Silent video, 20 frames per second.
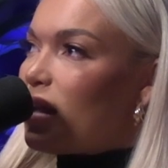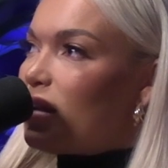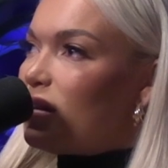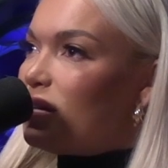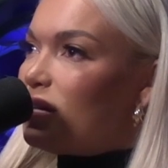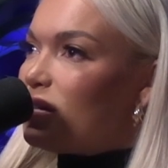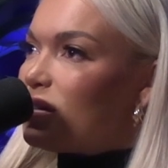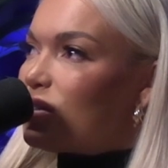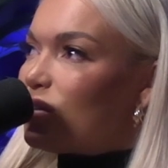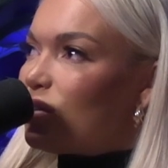
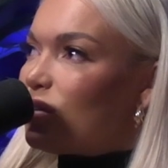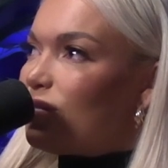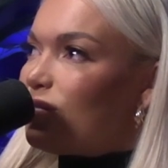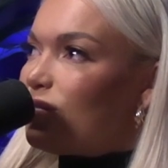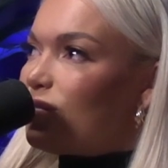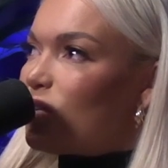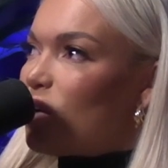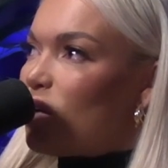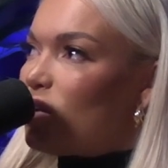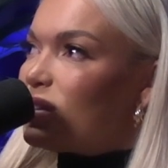sort of
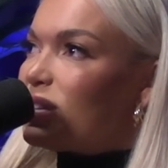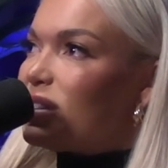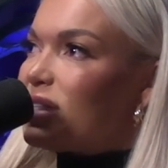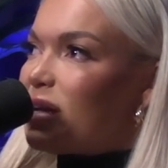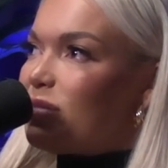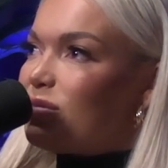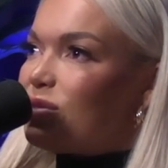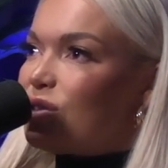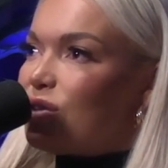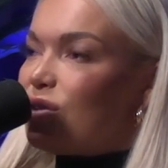concept
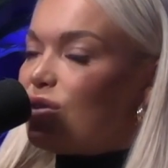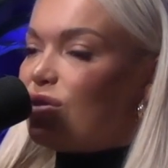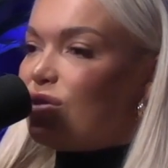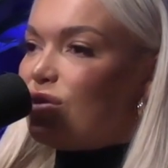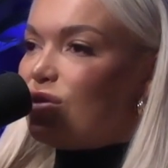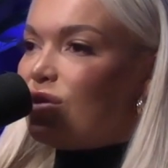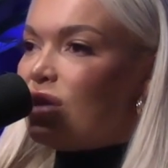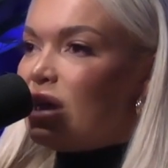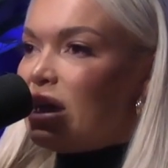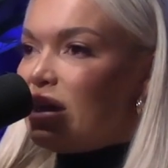to
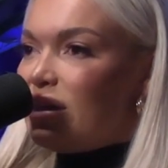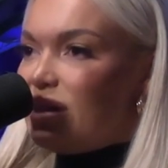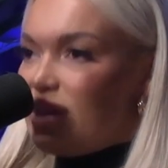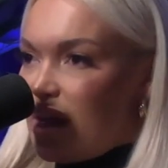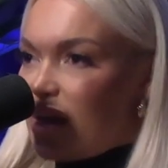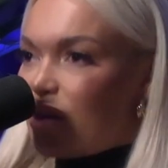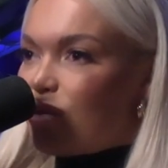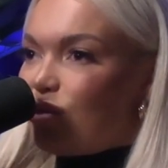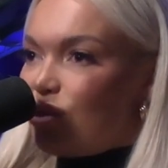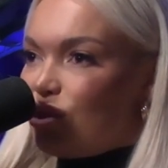the
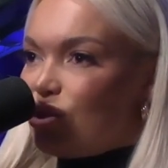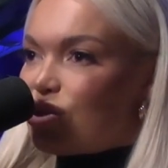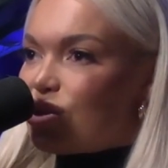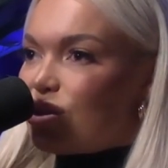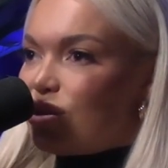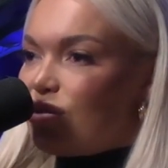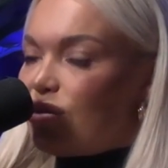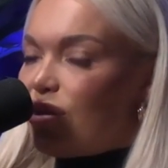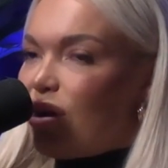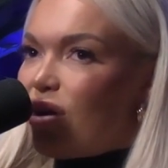Equolution
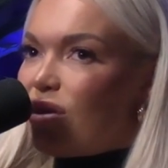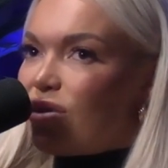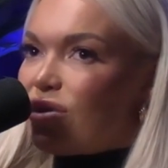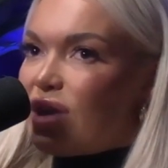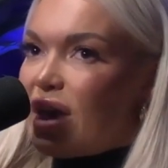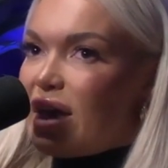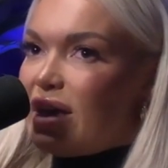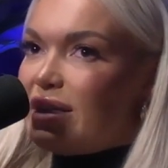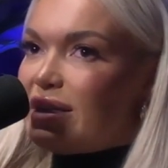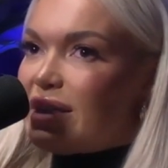growth,
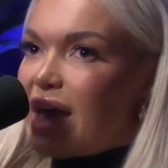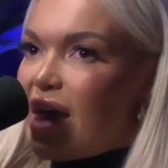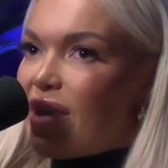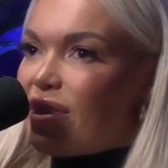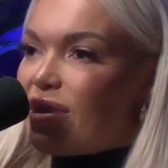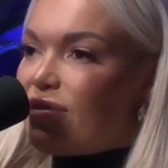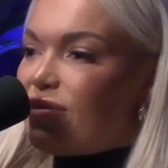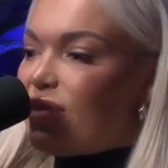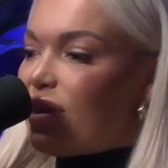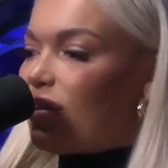and at the
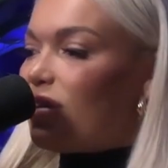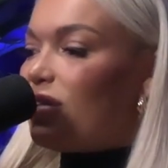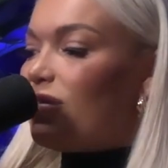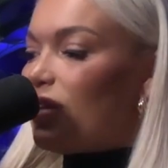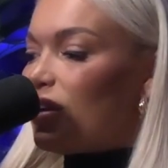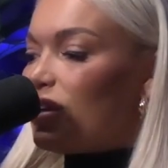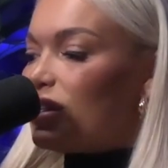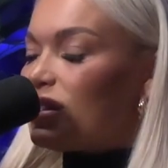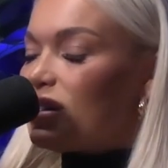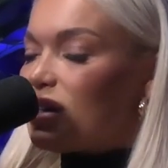very, very
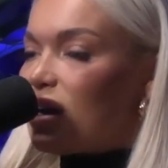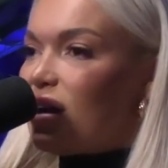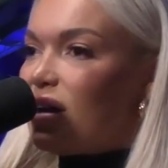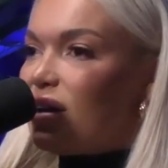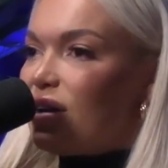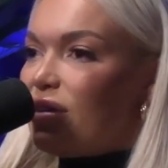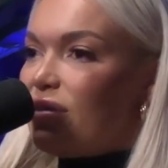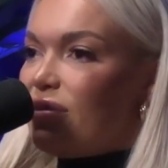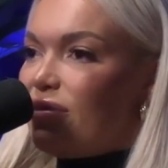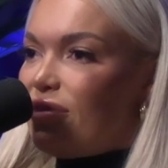start
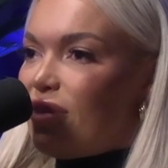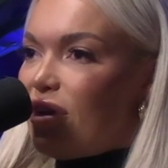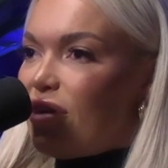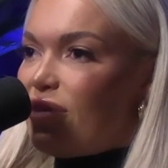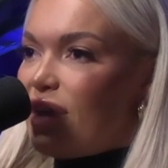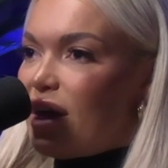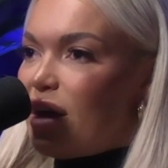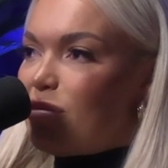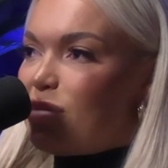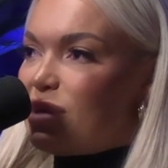of
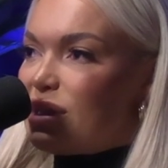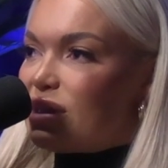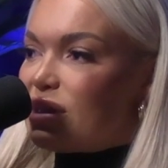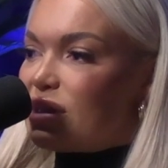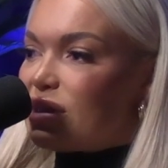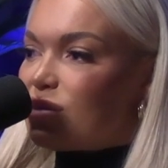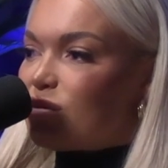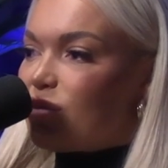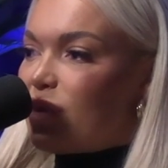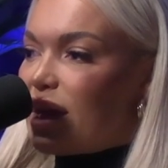our business,
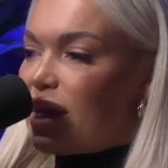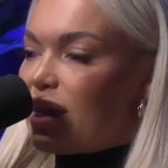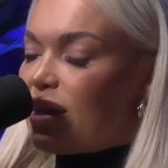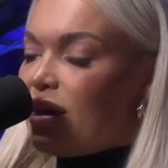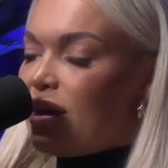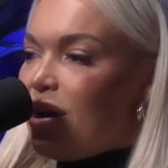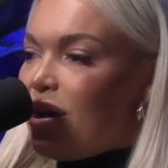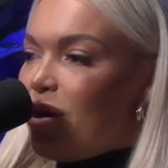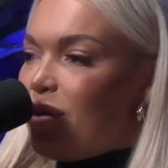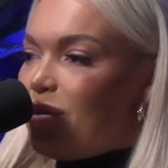we
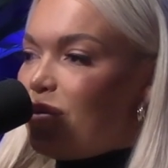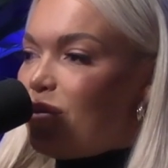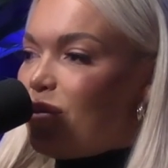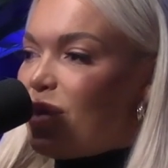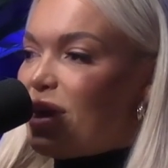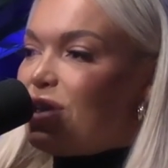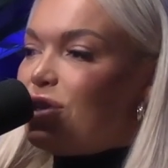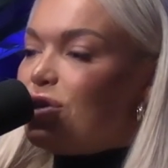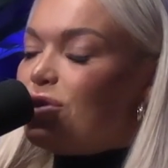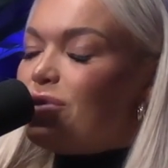
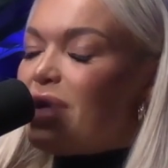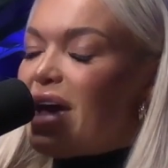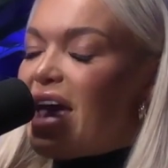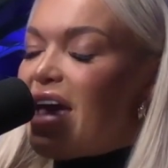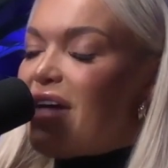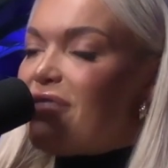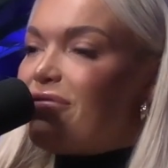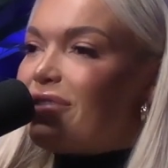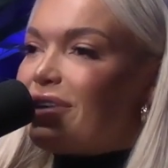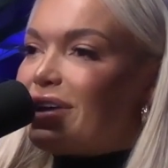knew
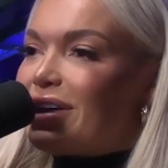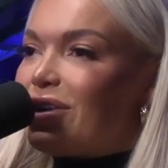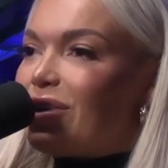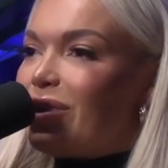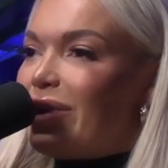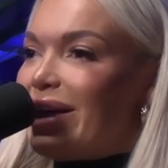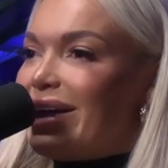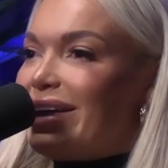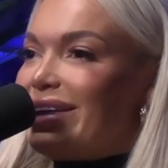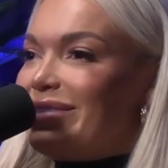every
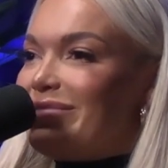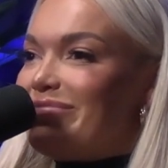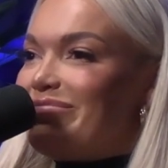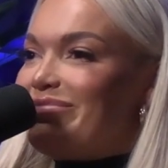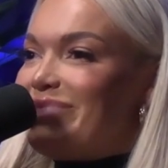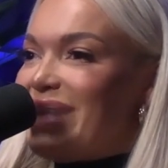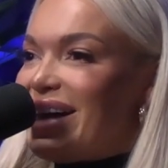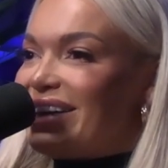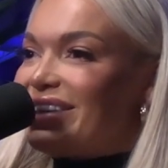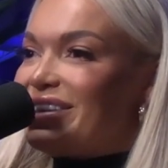client
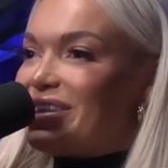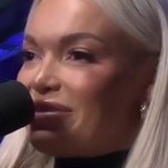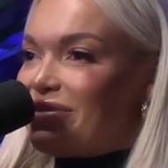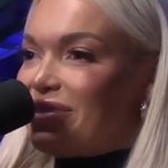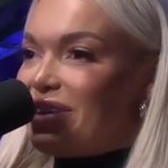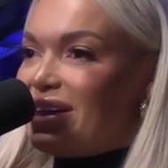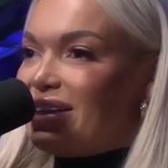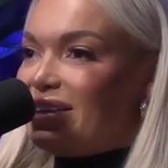back to front.